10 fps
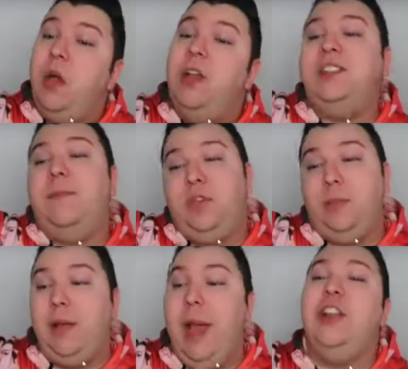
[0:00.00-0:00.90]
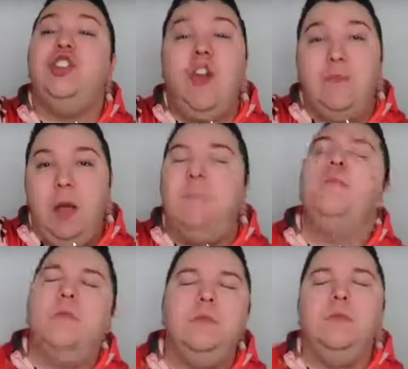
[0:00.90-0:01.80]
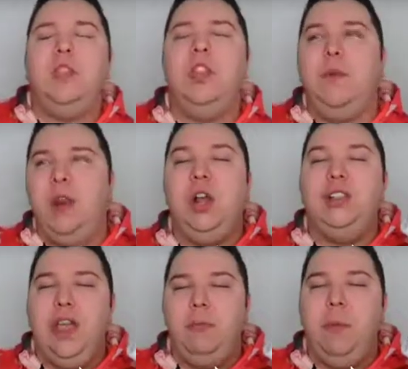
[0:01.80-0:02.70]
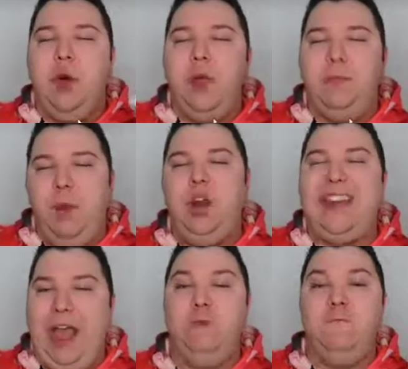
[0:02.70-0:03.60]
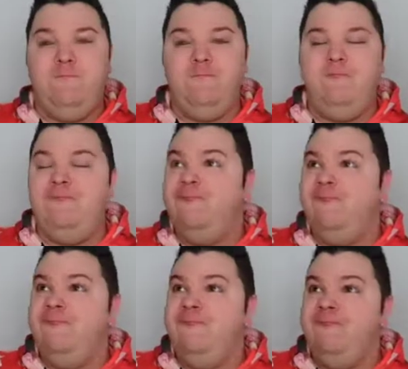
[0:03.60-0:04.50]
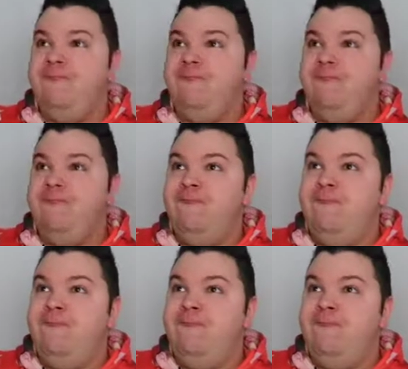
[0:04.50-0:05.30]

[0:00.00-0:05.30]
Except for the big. I took a pick. Can you put it on camera mode and put it down? It's been down.